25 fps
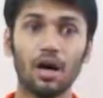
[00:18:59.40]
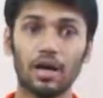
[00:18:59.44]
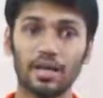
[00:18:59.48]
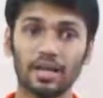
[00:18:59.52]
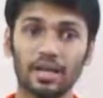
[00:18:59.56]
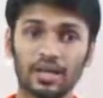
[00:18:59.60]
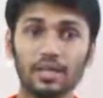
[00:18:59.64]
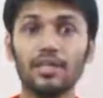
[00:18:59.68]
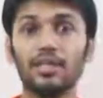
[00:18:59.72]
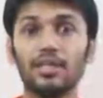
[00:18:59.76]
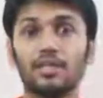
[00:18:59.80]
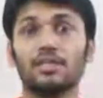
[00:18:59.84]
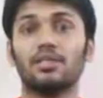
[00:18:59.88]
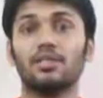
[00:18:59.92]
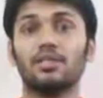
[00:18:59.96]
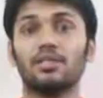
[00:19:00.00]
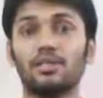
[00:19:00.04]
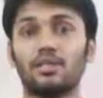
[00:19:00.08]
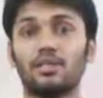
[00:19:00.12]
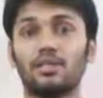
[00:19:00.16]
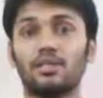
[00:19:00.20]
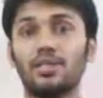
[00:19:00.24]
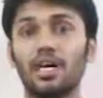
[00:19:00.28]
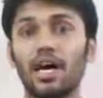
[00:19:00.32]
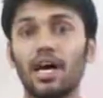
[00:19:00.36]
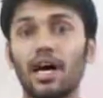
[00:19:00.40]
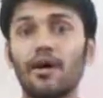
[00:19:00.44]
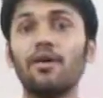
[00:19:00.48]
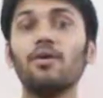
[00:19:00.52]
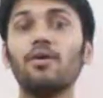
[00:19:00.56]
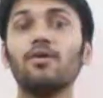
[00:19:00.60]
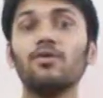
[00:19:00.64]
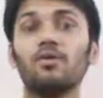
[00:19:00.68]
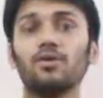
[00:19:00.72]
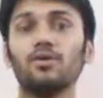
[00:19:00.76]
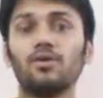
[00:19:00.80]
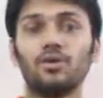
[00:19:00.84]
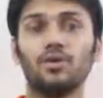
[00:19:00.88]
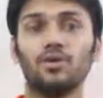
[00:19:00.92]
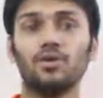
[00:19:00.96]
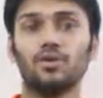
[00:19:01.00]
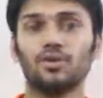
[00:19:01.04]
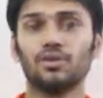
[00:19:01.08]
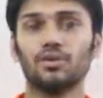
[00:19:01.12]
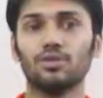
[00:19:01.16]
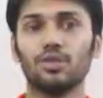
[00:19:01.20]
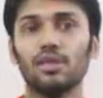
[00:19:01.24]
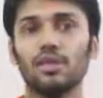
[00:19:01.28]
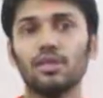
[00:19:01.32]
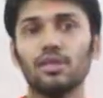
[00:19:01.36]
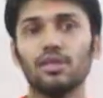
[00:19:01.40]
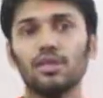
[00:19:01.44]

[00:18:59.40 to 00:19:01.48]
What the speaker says: Alright, now go to